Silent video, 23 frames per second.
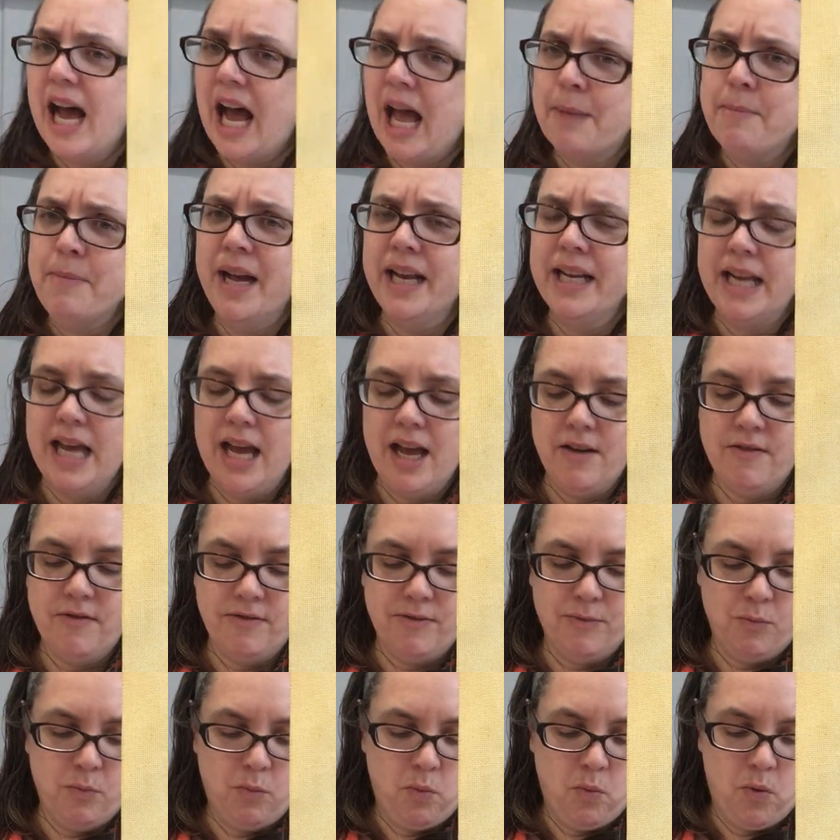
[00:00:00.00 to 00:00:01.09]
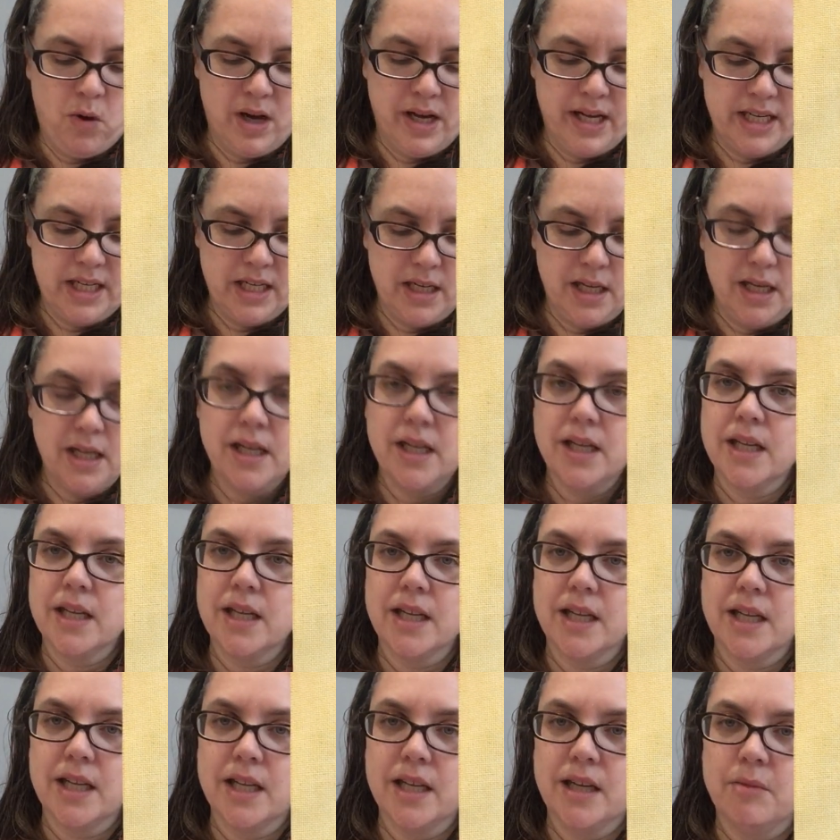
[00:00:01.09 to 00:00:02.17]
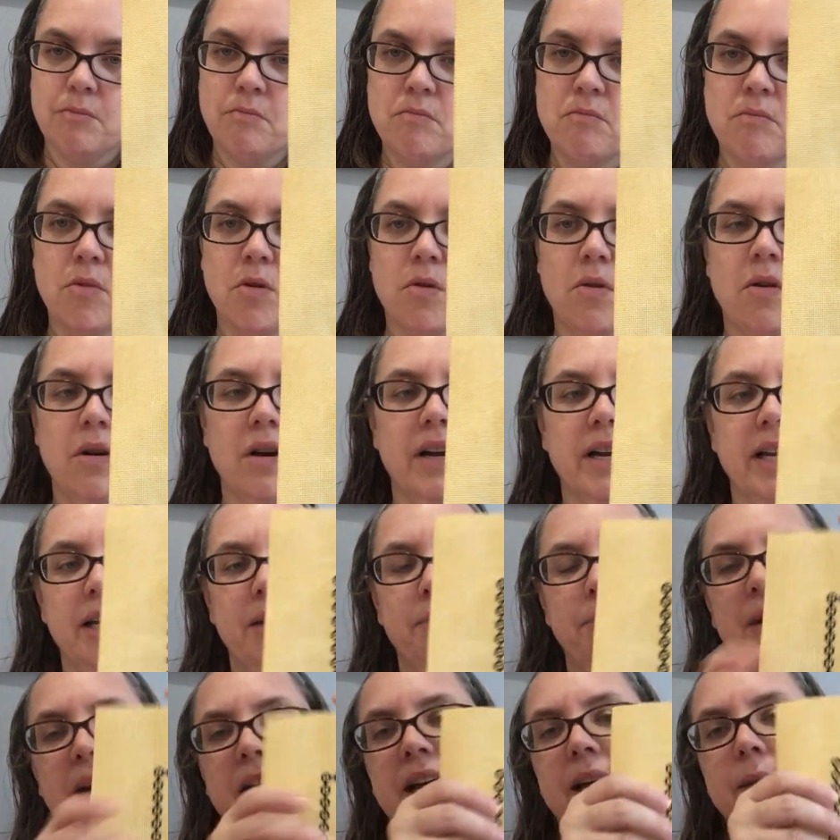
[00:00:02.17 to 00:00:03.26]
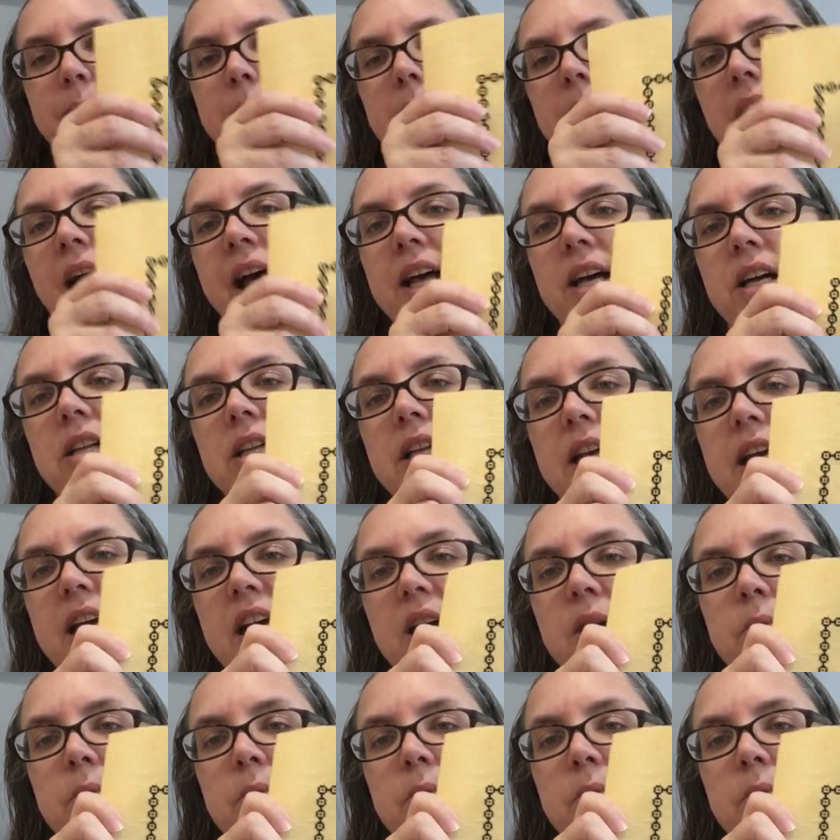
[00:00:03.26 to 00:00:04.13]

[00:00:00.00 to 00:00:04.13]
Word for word: I might have one more in my pile,